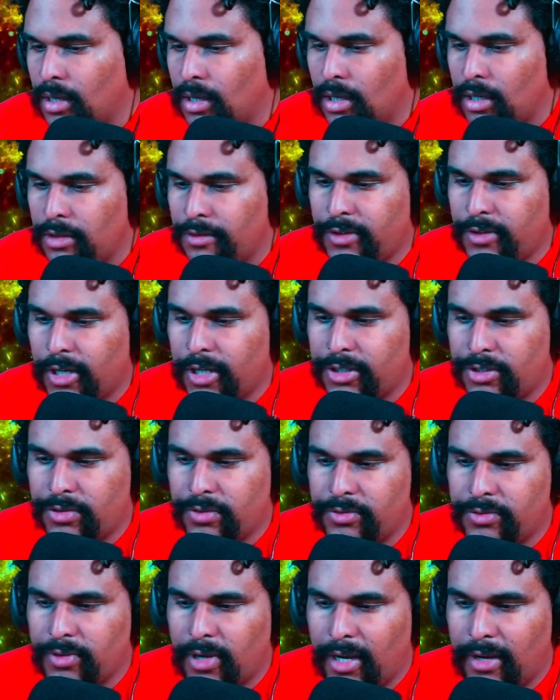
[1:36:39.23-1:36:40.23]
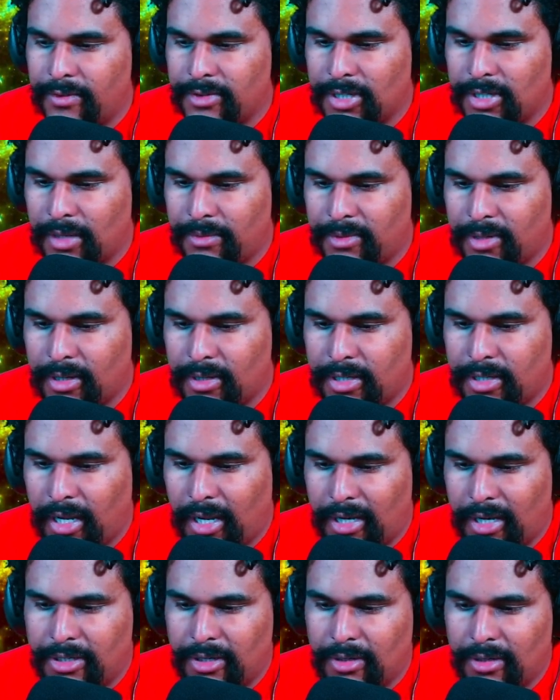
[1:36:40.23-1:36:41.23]
You've got two drivers up there
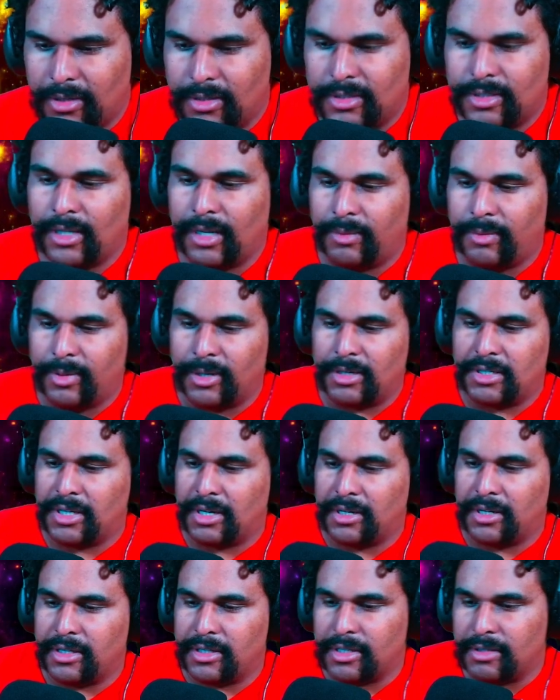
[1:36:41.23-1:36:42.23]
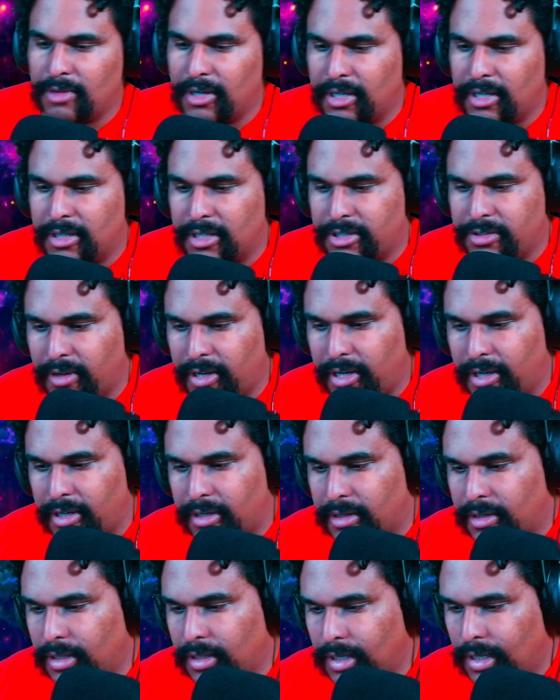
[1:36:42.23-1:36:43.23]
taking turns sleeping and turning the, running the
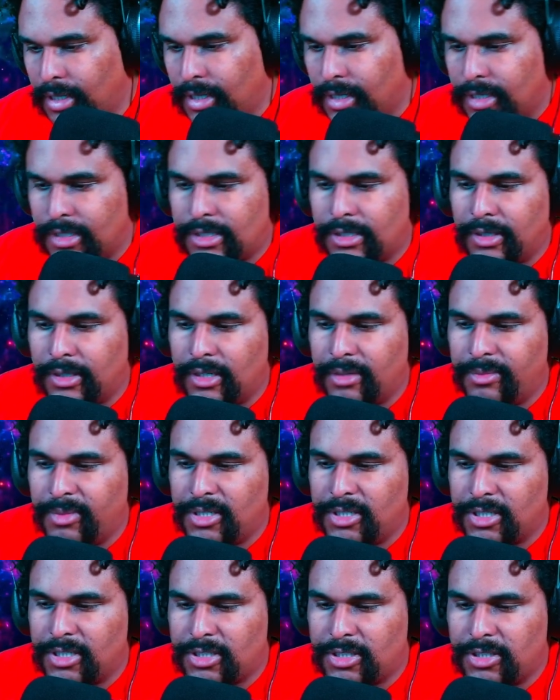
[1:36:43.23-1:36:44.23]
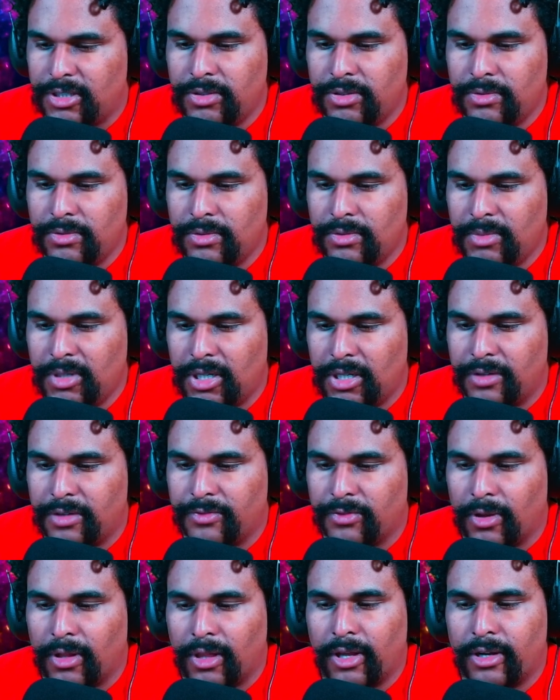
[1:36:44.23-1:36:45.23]
train. It's going to be just you and me
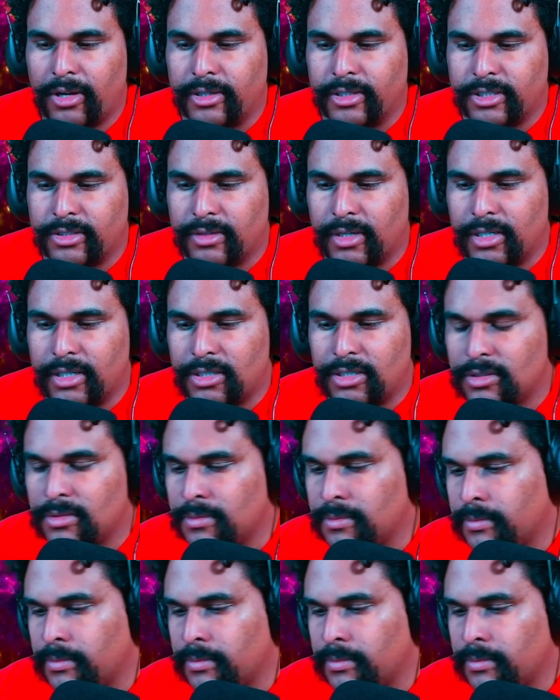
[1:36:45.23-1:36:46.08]
for a long stretch.